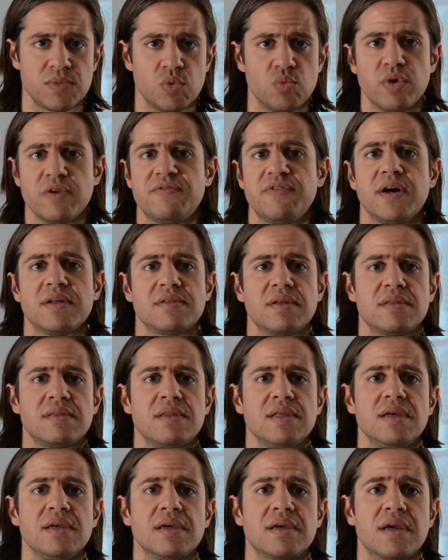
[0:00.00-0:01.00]
We felt that
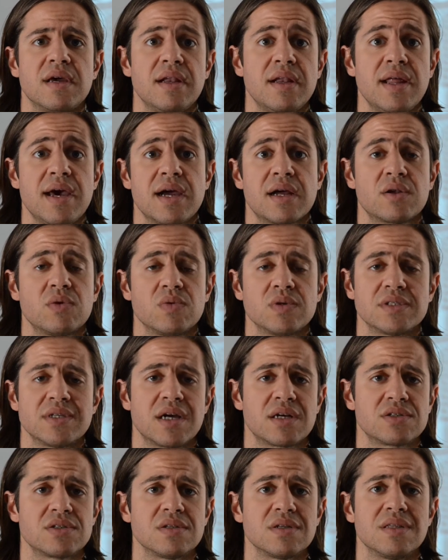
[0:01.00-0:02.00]
the Kinect was
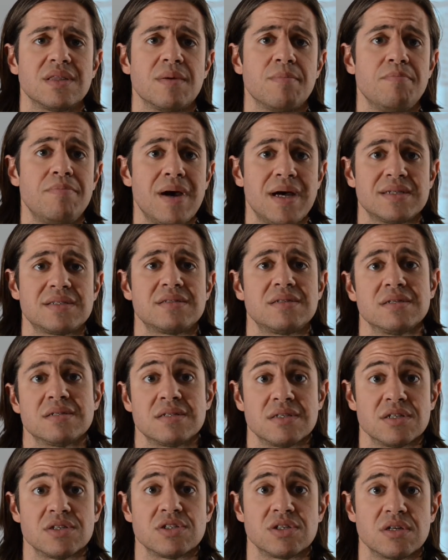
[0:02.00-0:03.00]
actually the best
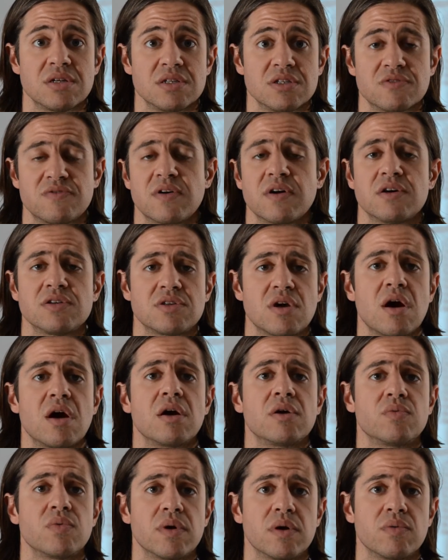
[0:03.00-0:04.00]
decision as far as
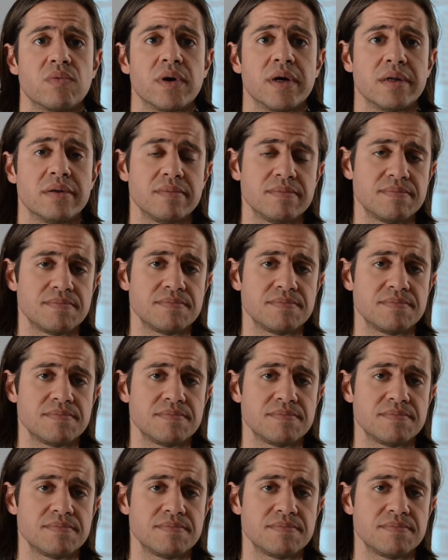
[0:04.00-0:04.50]
hardware went.